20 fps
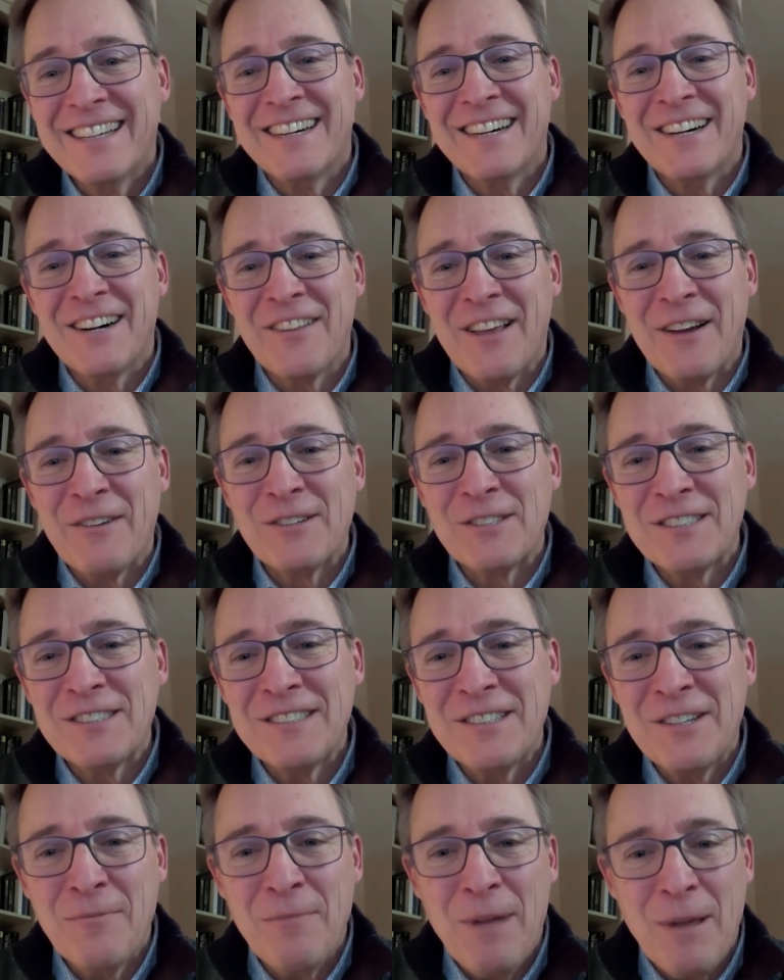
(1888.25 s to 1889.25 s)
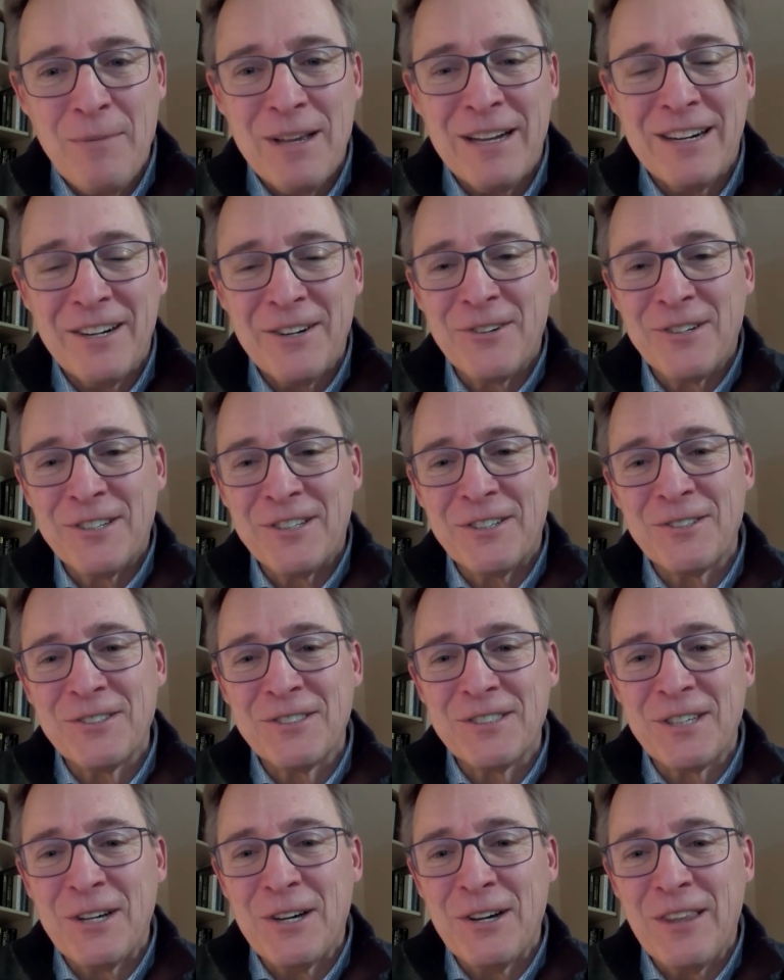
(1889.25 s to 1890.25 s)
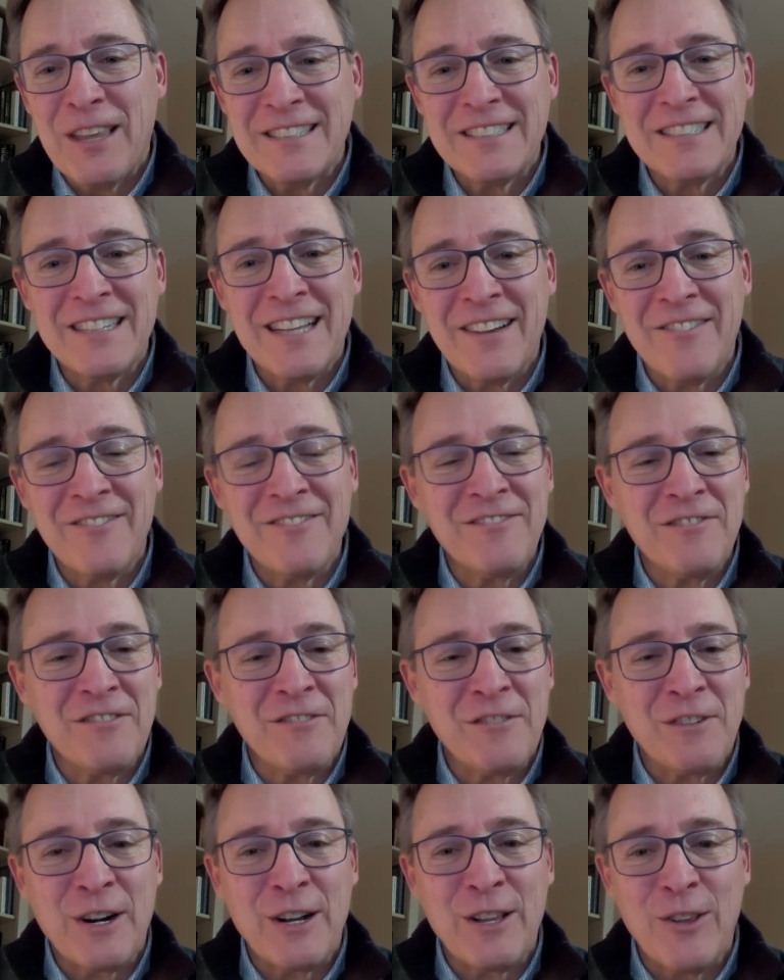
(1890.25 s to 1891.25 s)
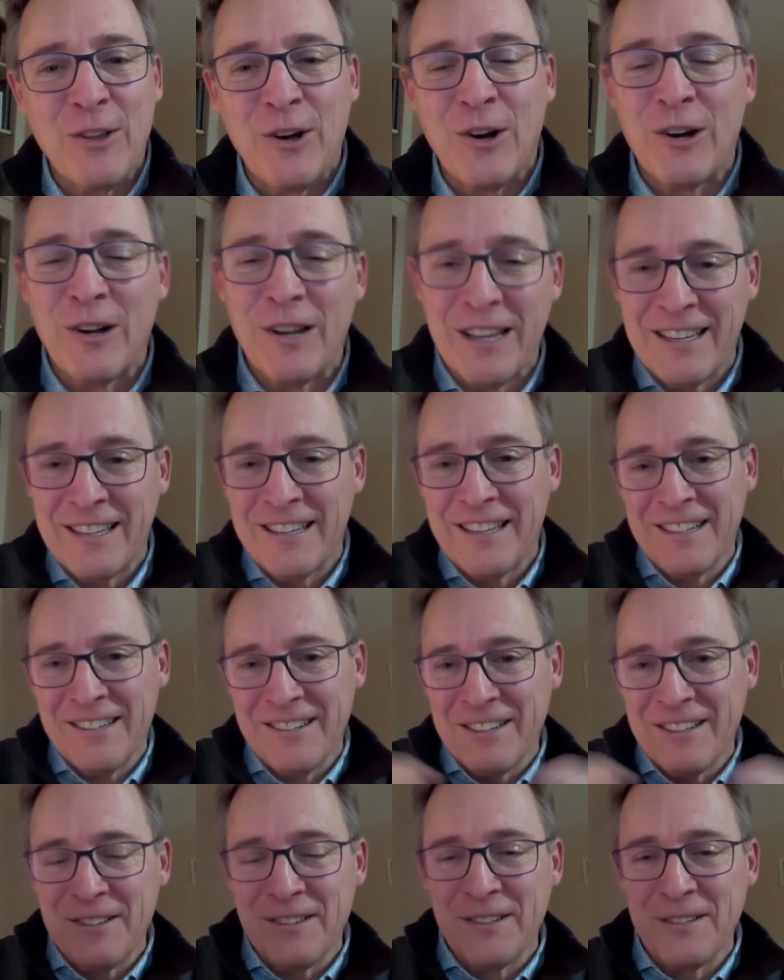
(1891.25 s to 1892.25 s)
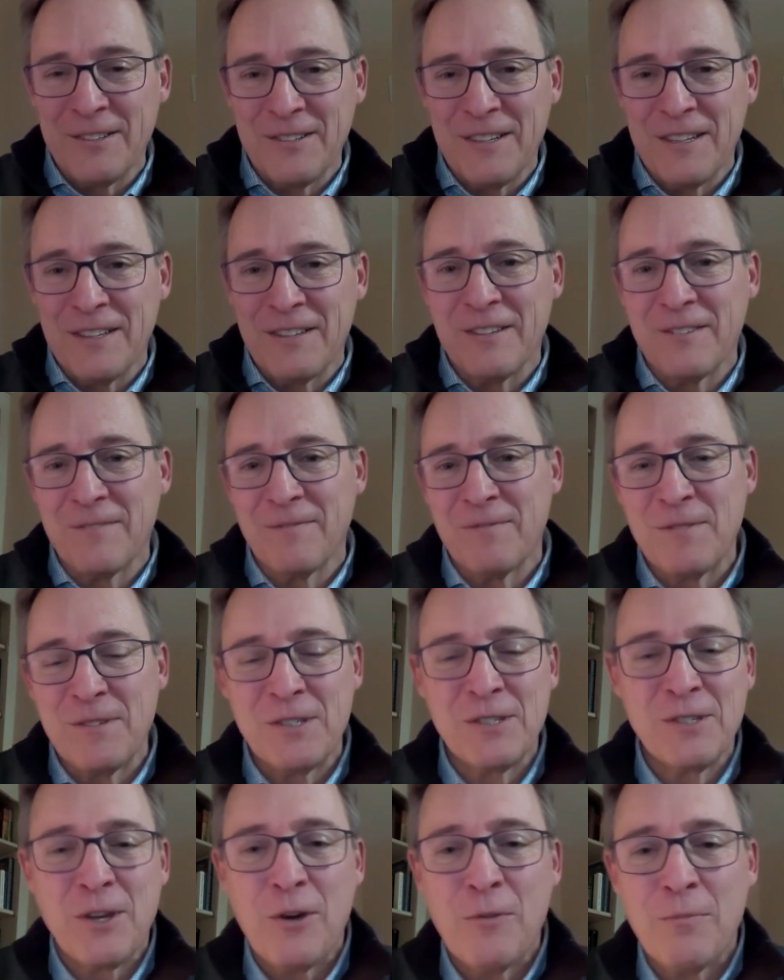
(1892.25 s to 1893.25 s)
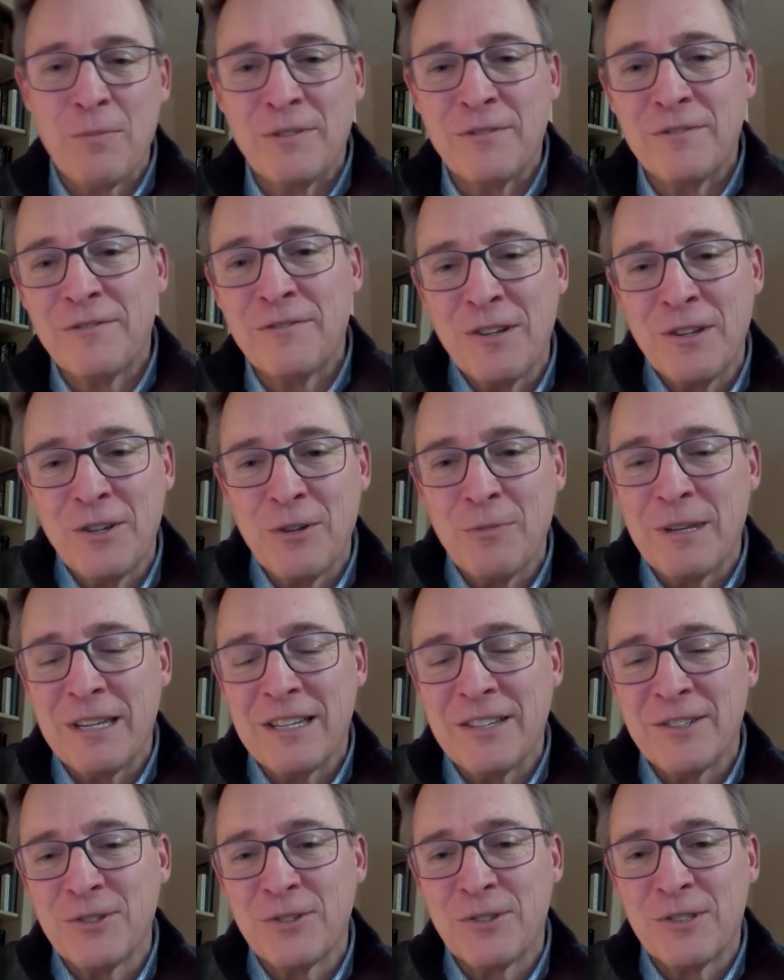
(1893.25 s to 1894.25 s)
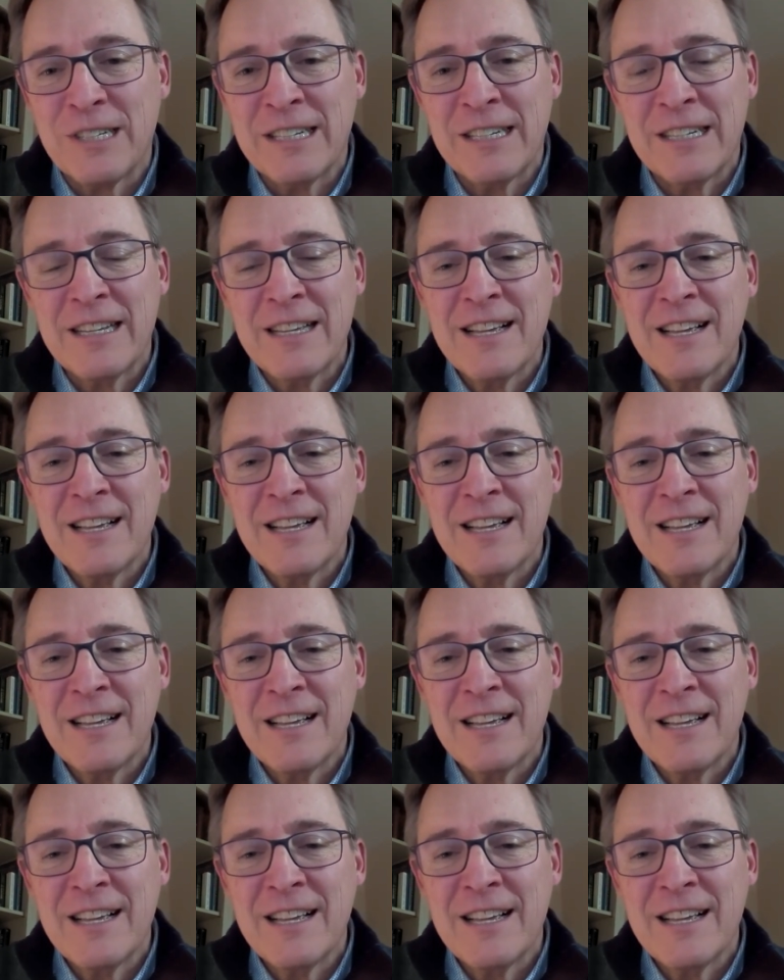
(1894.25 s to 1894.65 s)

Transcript: That was, maybe 100 years ago. That's not very long in the scope of human history.